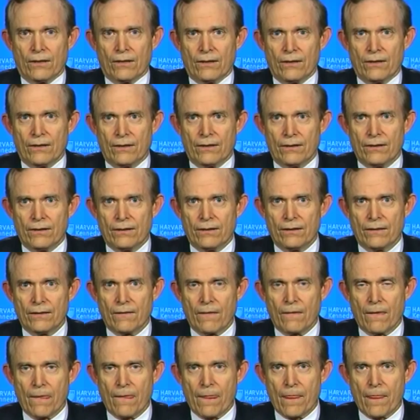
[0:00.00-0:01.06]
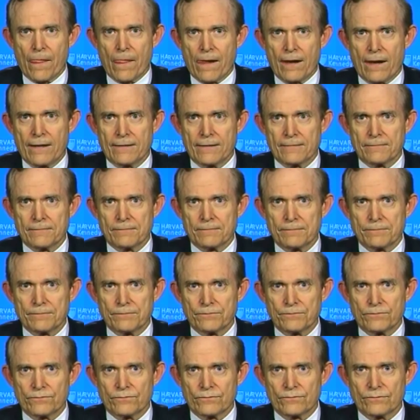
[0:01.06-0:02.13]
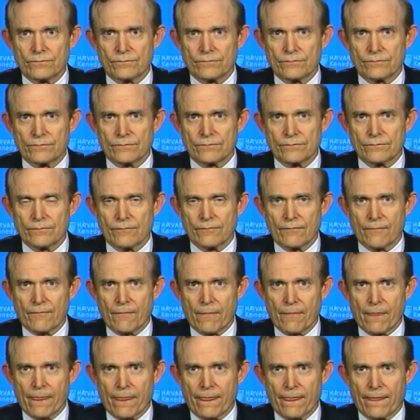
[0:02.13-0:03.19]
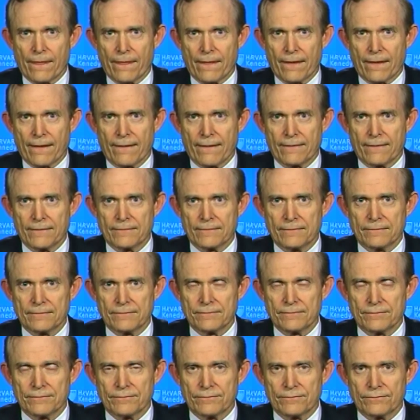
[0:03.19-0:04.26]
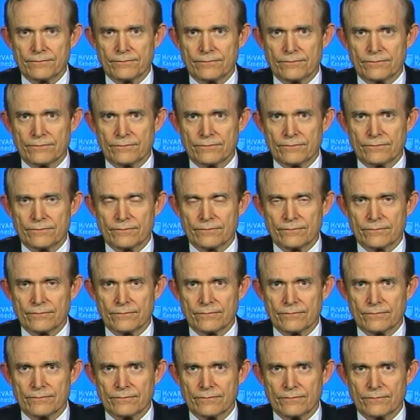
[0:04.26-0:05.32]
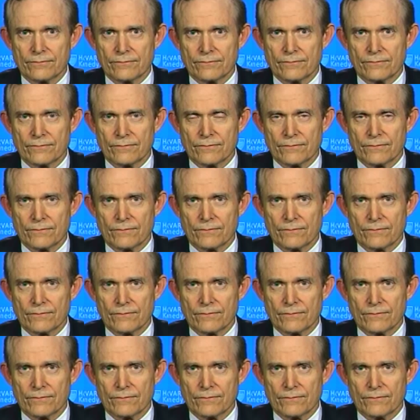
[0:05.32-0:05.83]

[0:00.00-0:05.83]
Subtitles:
This person isn't speaking.